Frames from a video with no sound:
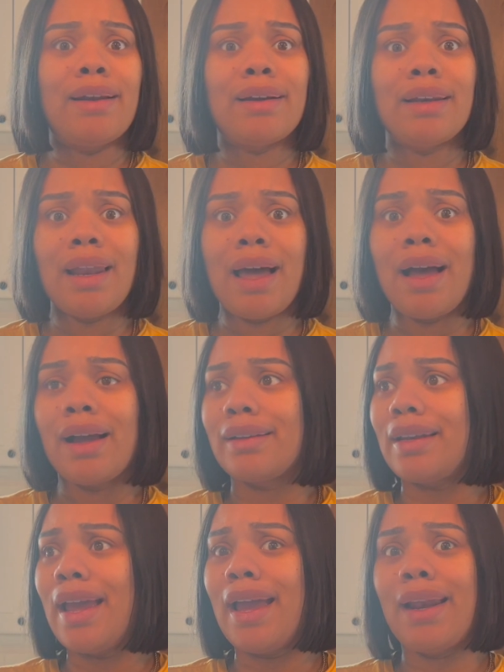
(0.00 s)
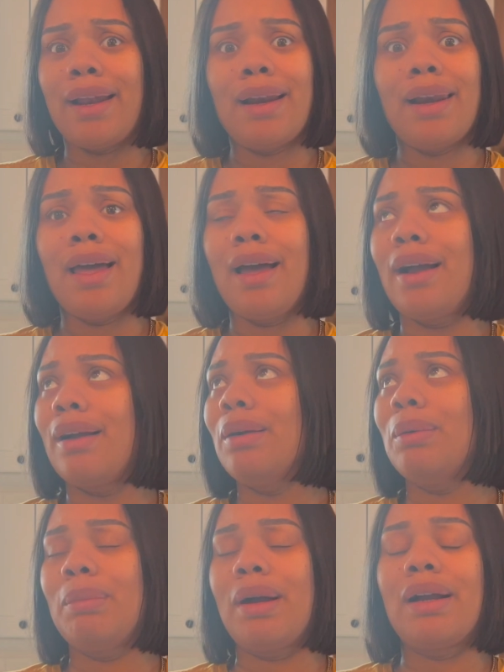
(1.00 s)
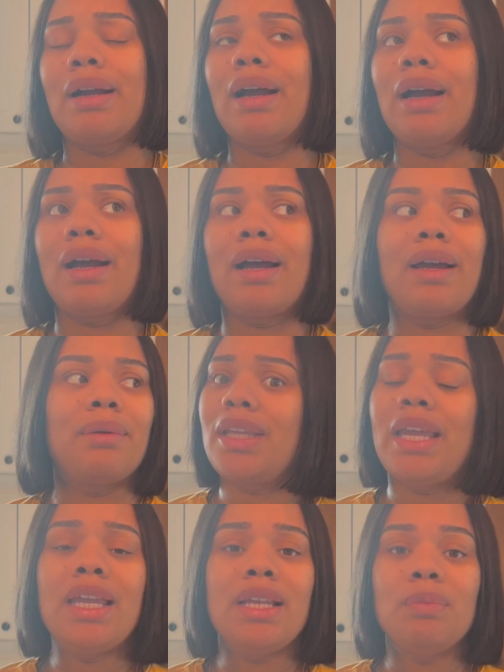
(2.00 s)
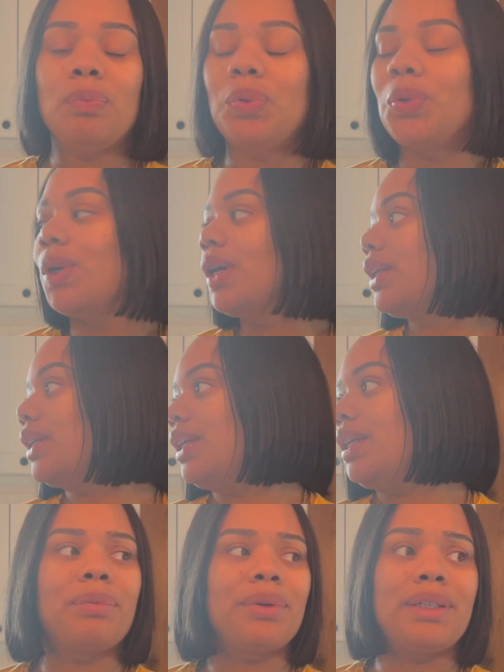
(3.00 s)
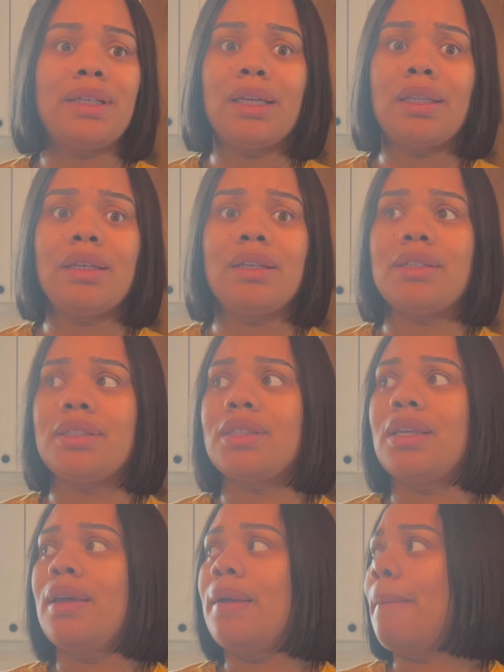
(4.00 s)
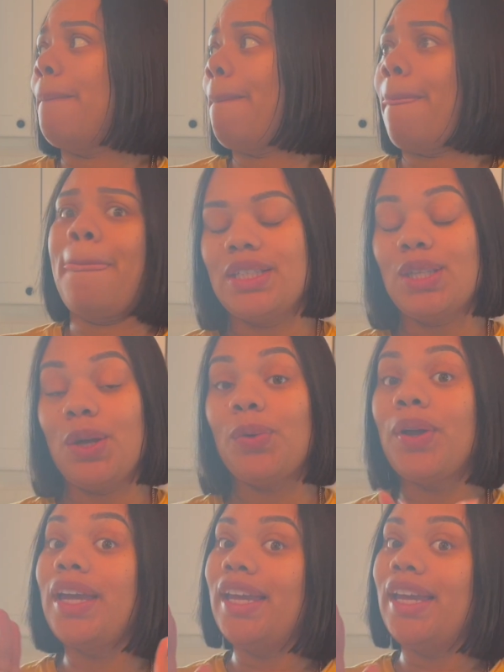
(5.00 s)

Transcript: o'clock, nine o'clock. Oh my God, eating poorly, ridiculous. So